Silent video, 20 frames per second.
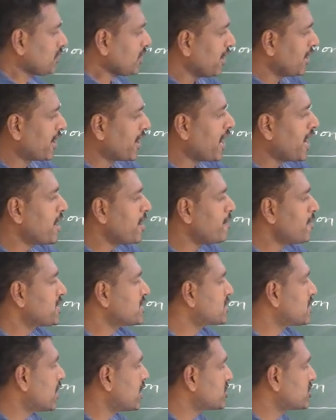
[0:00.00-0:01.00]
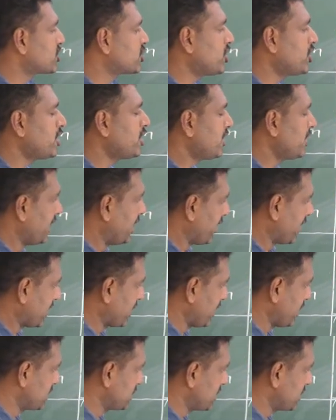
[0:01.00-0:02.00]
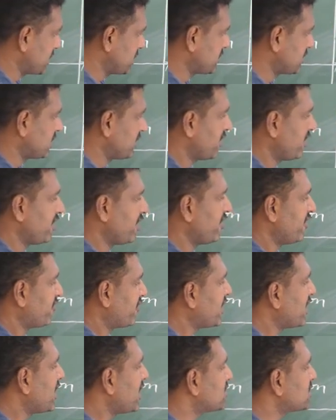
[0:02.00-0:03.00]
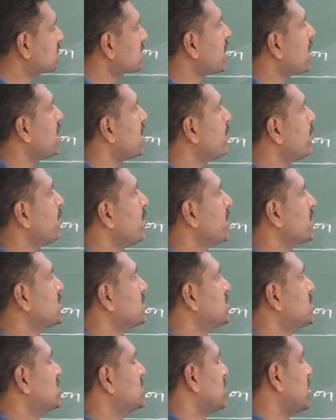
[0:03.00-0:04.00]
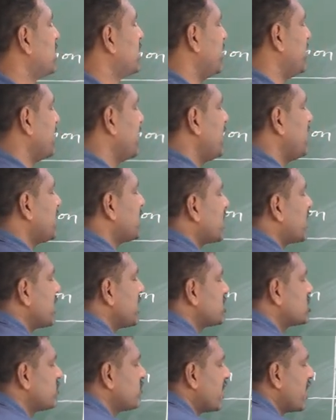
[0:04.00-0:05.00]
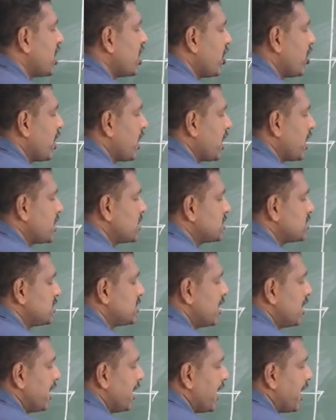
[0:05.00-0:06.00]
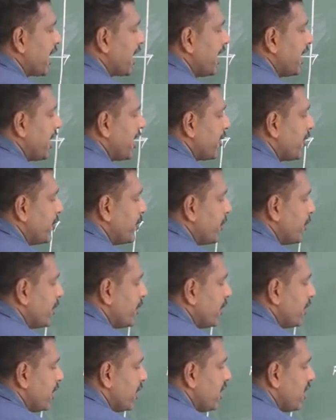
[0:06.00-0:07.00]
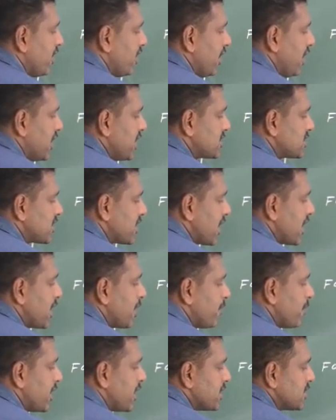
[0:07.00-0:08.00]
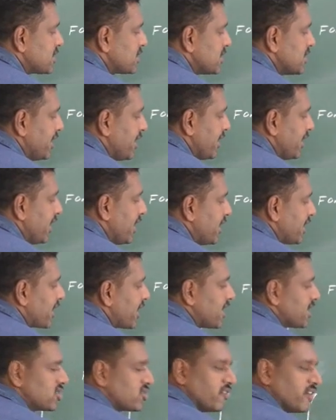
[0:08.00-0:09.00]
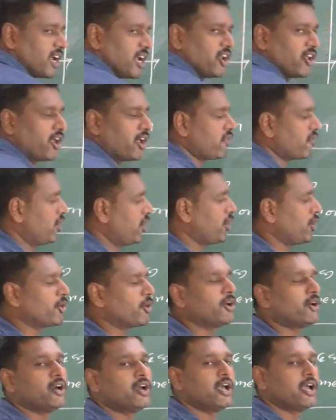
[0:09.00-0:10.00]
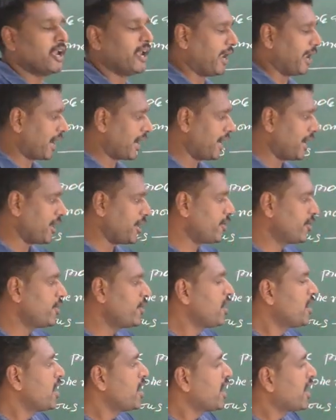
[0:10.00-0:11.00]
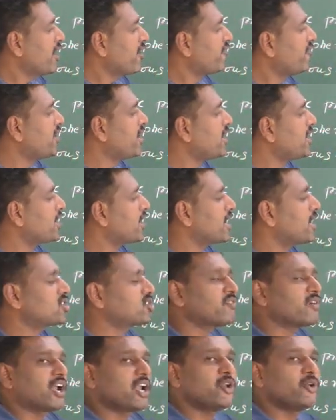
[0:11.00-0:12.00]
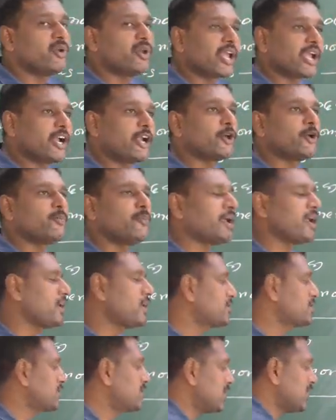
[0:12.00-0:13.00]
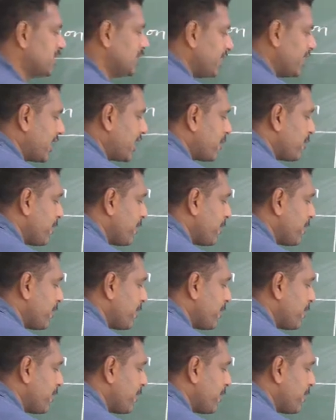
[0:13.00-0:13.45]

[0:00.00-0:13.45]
Randomness also decreases. For less randomness, delta H value is negative. Less randomness, delta H value equal to negative. If delta H value negative means